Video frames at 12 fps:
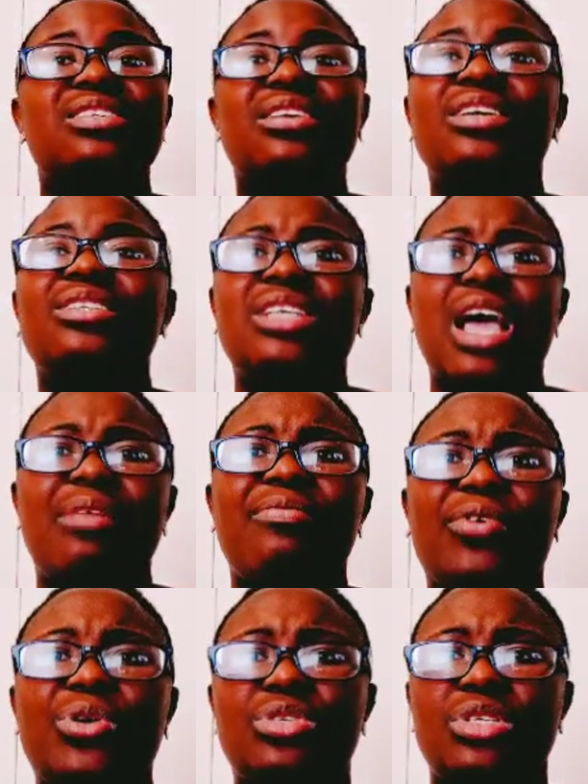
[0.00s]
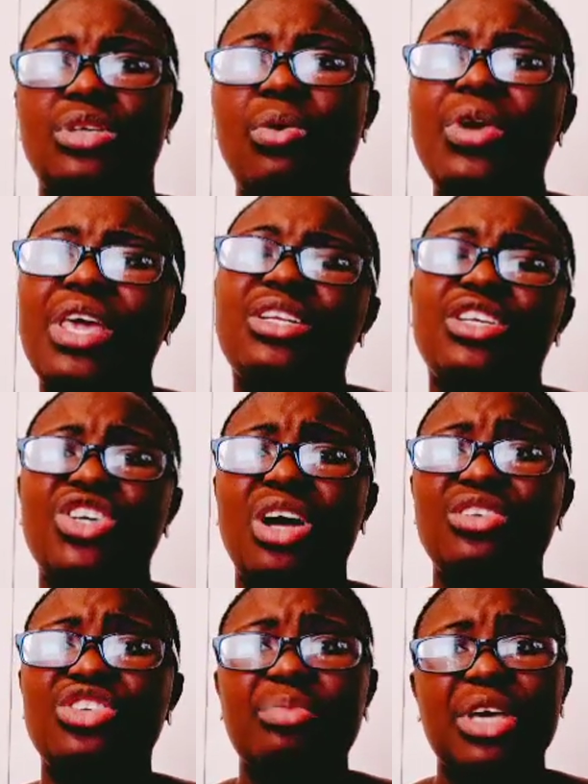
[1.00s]
It's not a time for you to say, okay, the
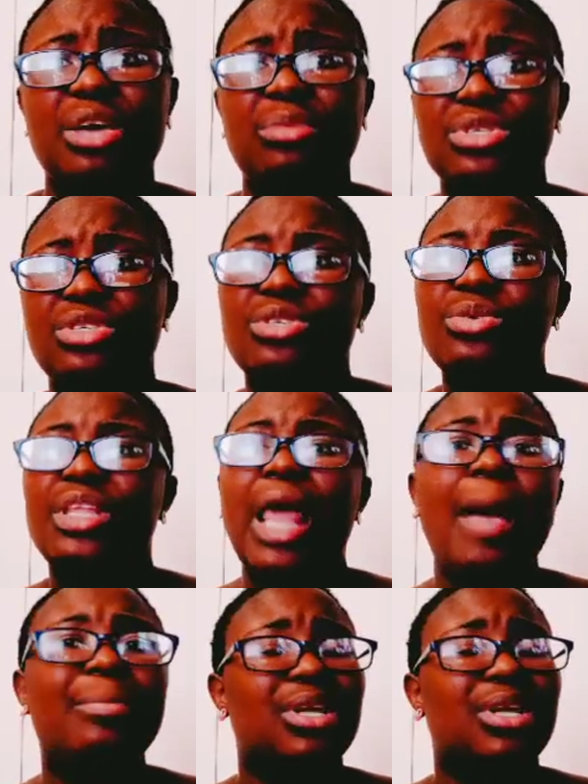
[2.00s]
child should be able to do it,